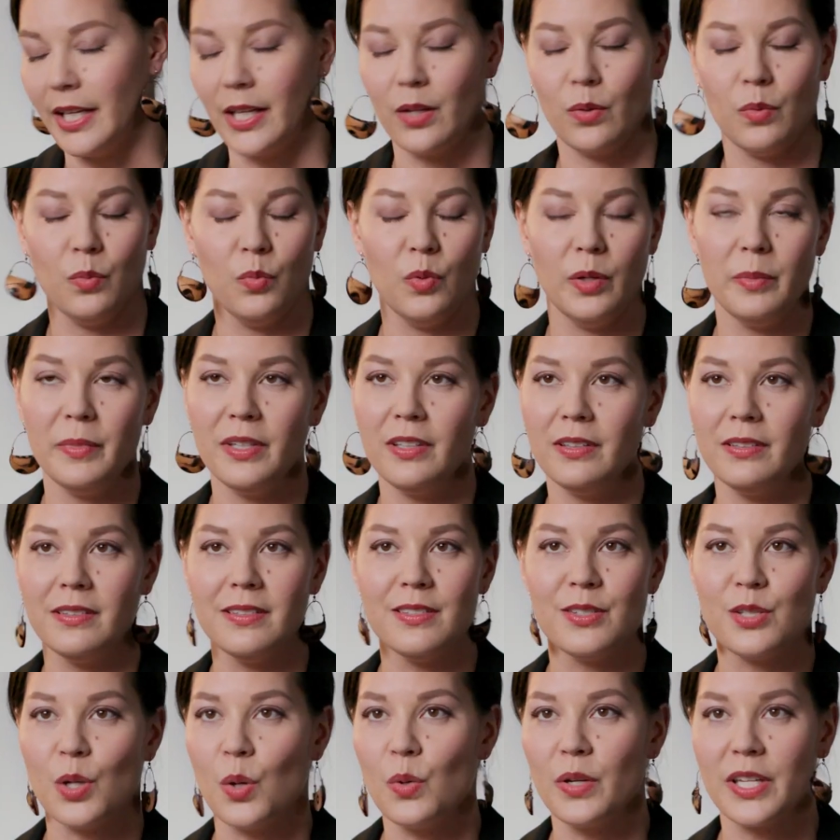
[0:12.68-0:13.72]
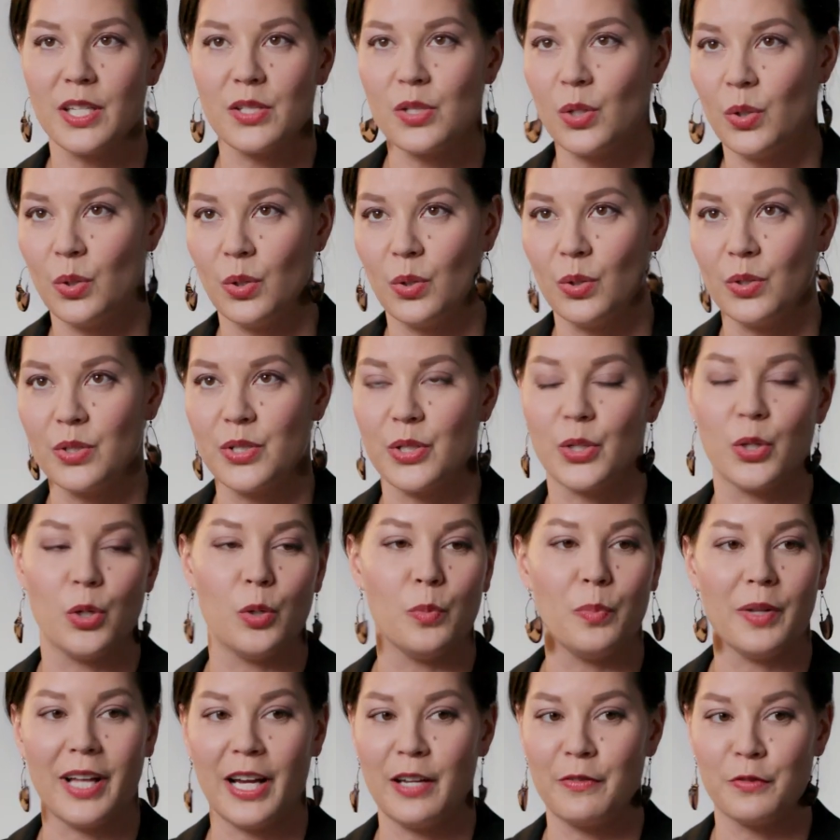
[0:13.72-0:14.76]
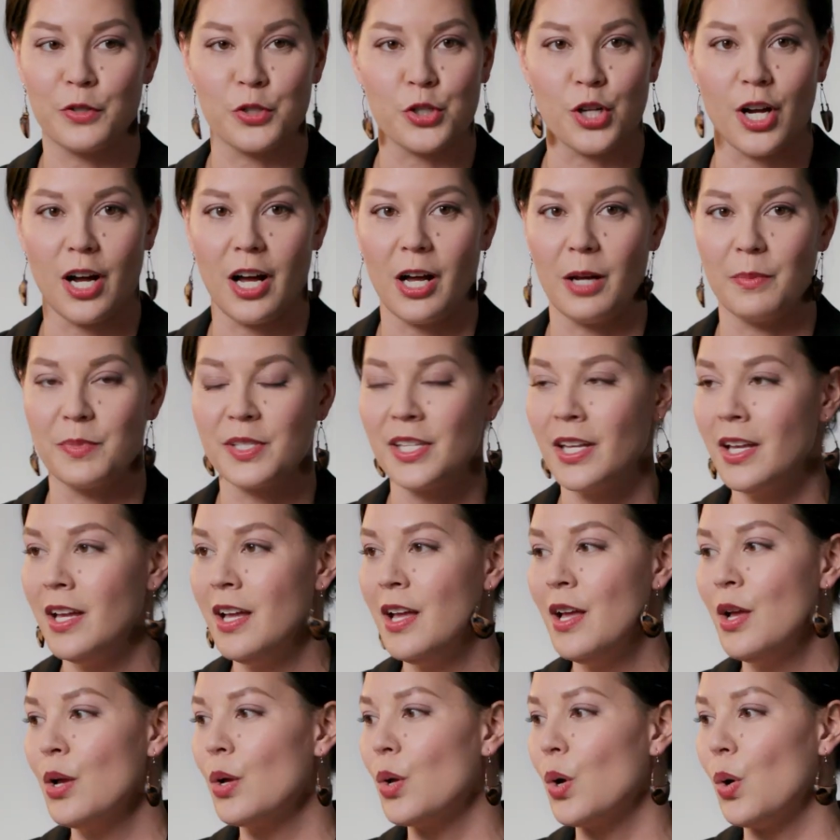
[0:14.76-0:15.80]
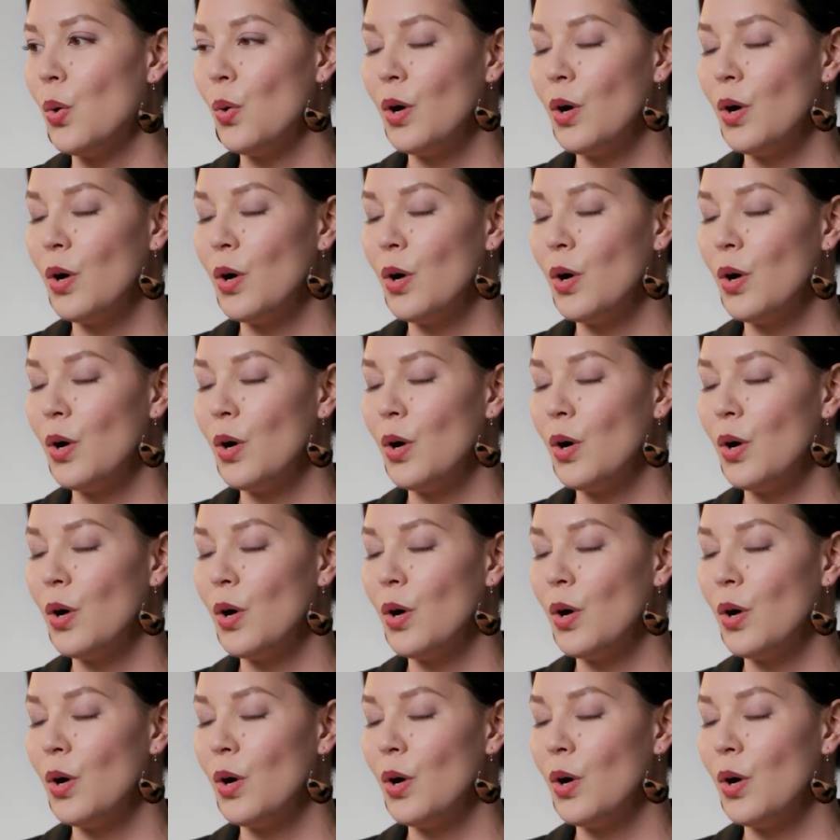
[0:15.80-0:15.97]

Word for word: Like, women don't get told to go apply for jobs, go